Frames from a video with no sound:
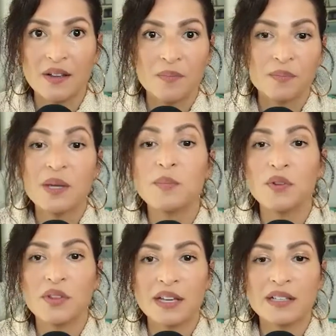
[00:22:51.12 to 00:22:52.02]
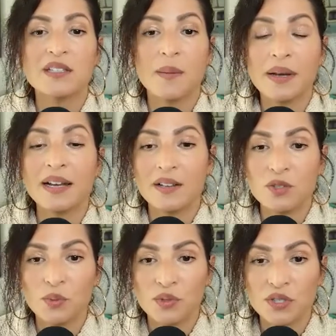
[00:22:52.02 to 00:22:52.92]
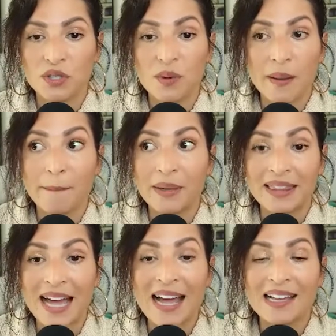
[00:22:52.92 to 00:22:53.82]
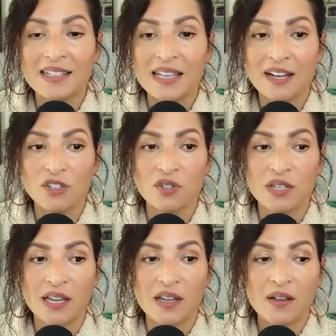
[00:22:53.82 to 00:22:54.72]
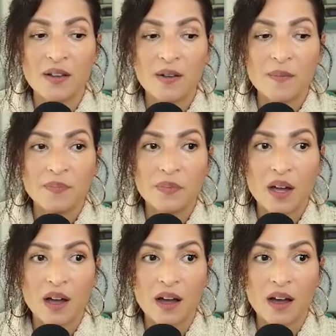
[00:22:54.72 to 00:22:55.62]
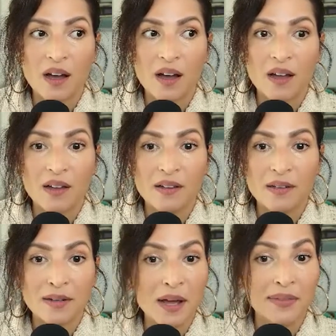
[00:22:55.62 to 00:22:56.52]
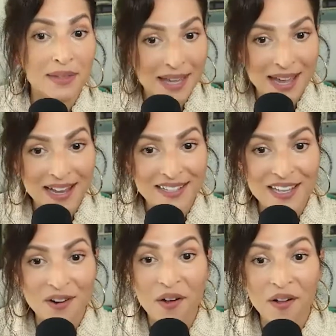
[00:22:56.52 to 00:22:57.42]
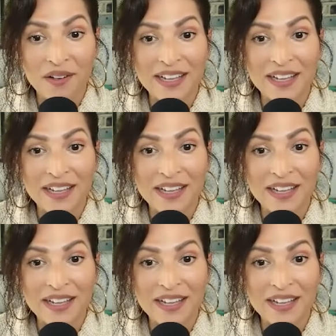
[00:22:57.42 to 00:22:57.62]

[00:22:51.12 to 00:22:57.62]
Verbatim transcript: people think somebody else will do it, but that is actually uh, not the case at all.